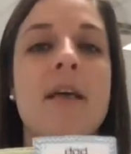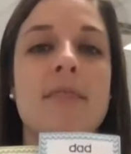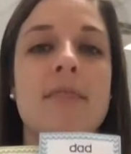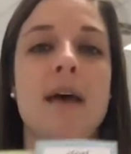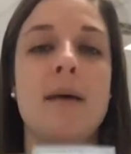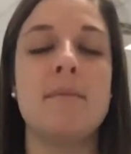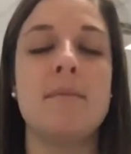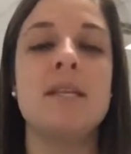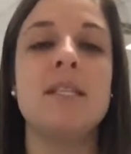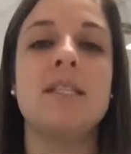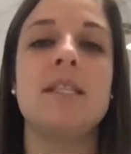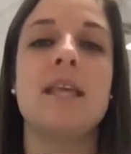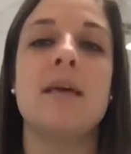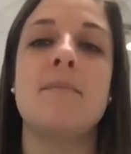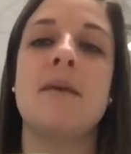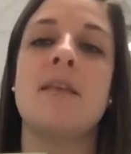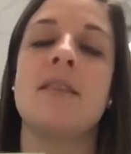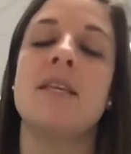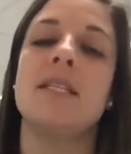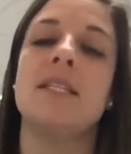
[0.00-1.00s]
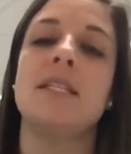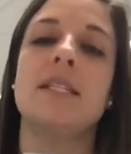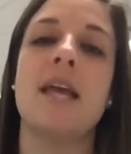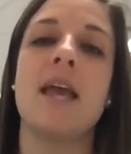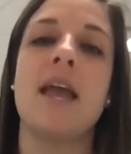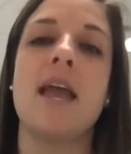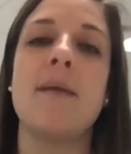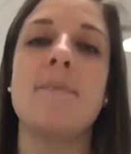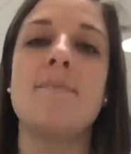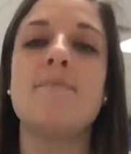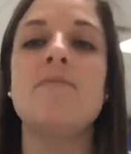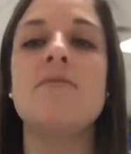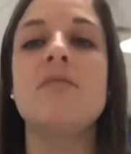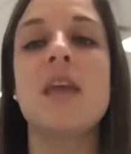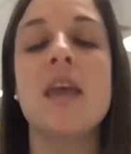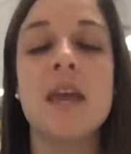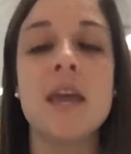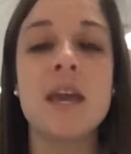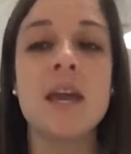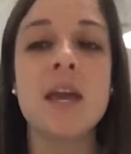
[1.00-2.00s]
That means they mean the same
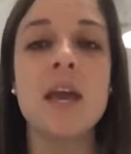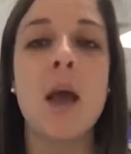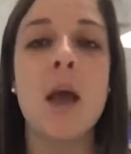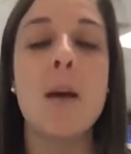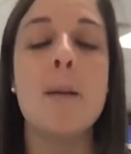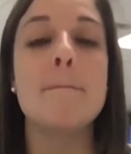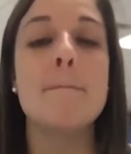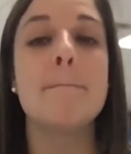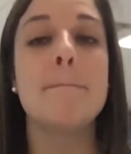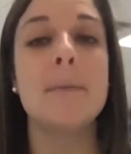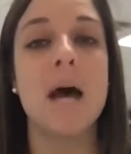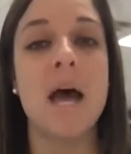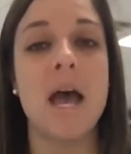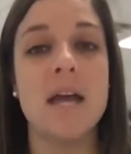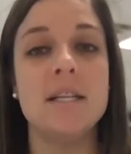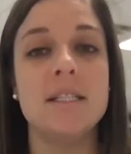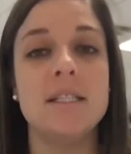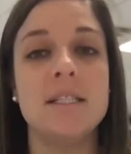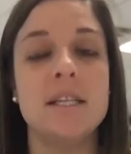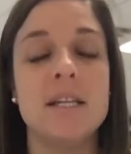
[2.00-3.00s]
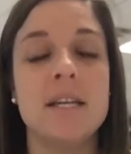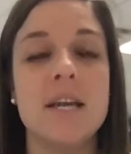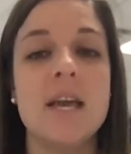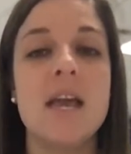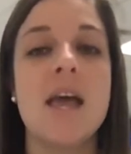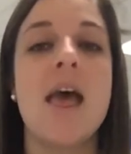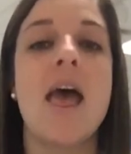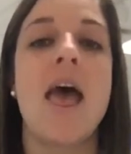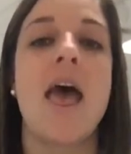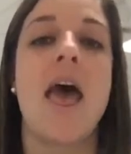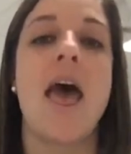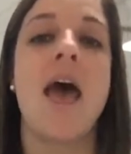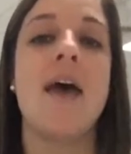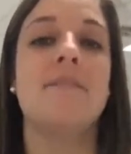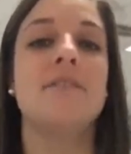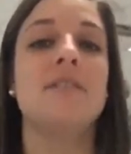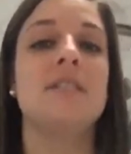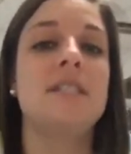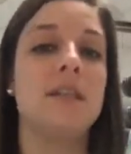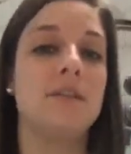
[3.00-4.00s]
thing, but
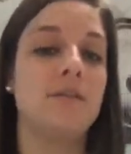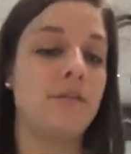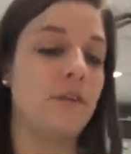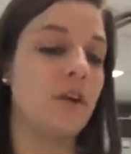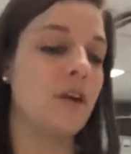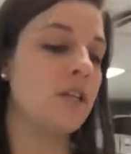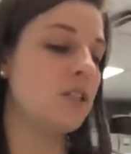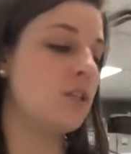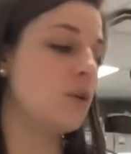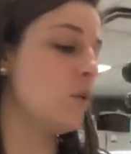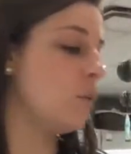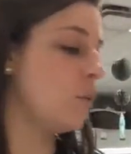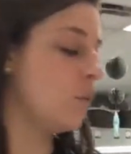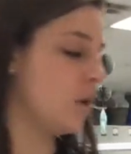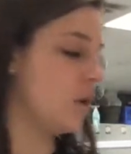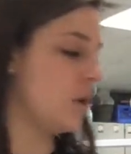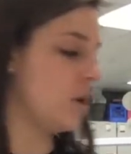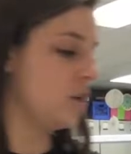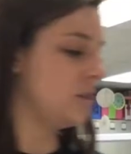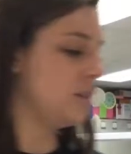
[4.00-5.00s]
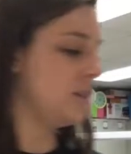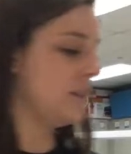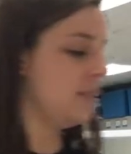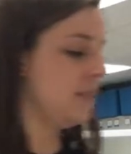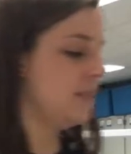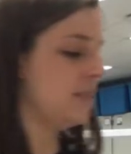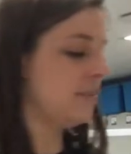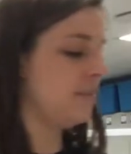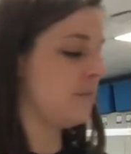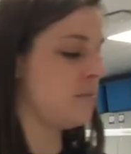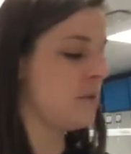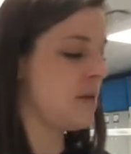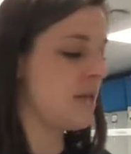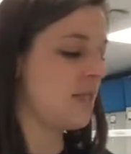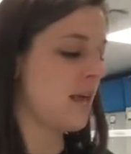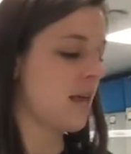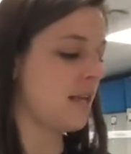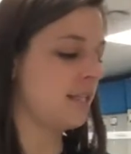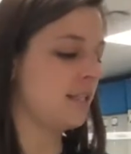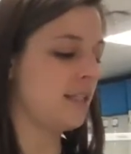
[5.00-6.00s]
have different words to mean
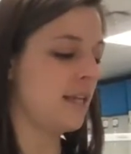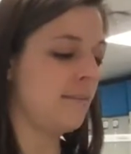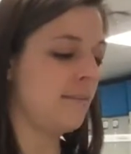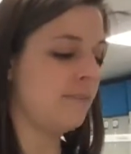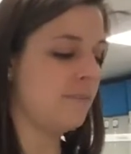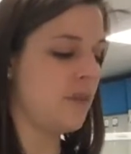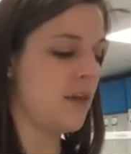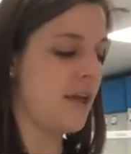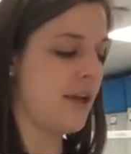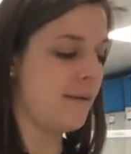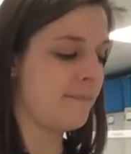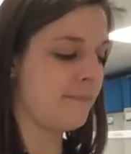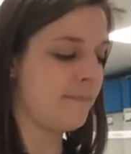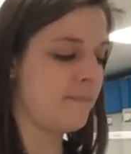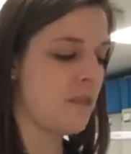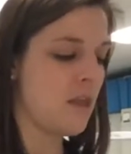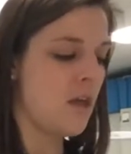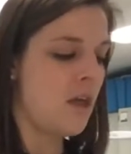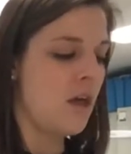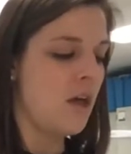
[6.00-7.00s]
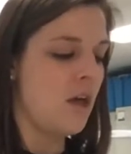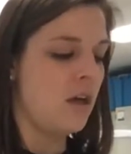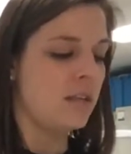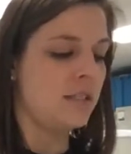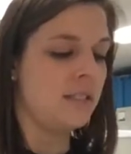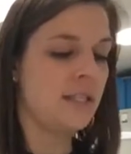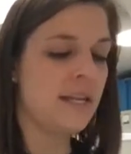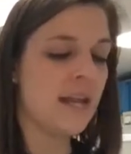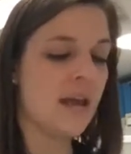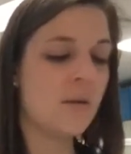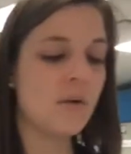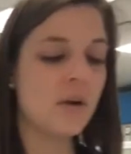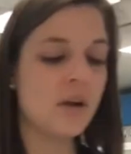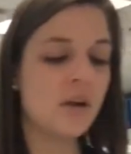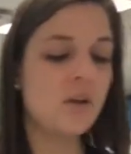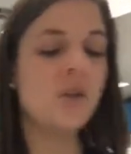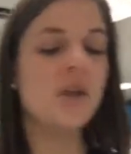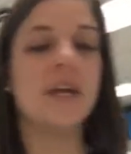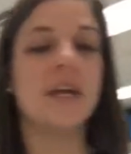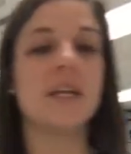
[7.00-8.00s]
that same thing. Today we're going
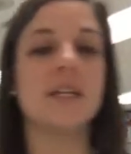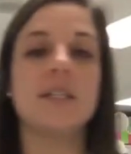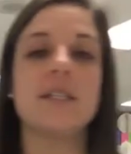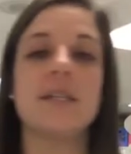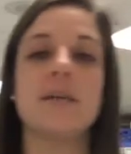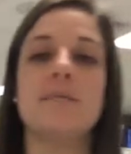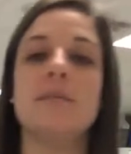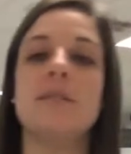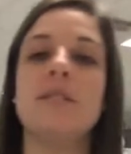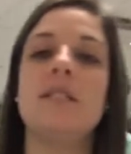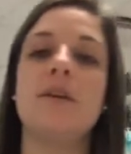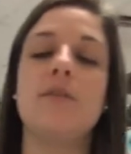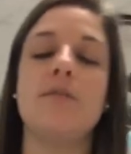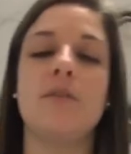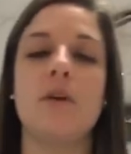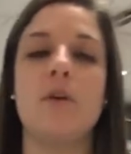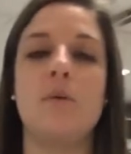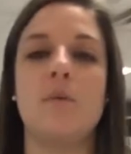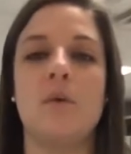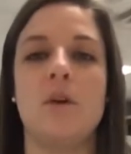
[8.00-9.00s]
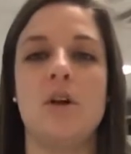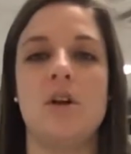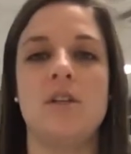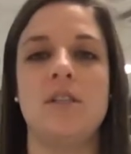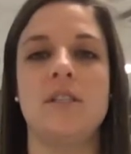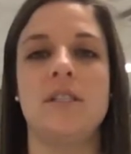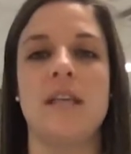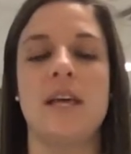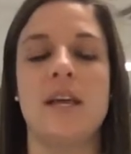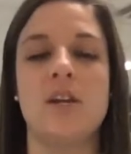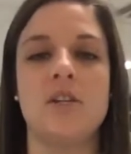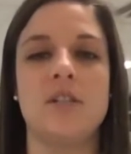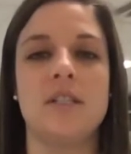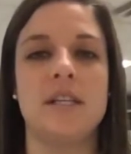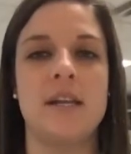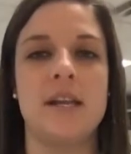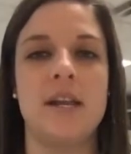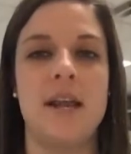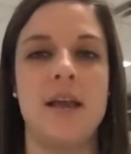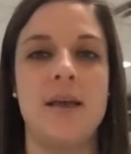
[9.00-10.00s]
to look at some different words that are
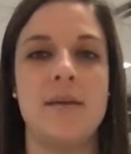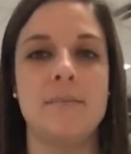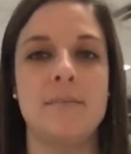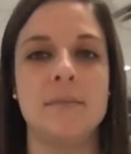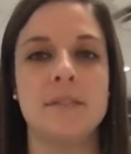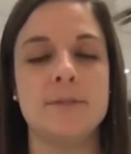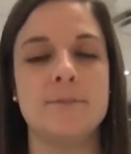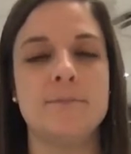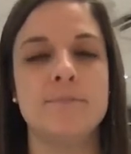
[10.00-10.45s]
synonyms.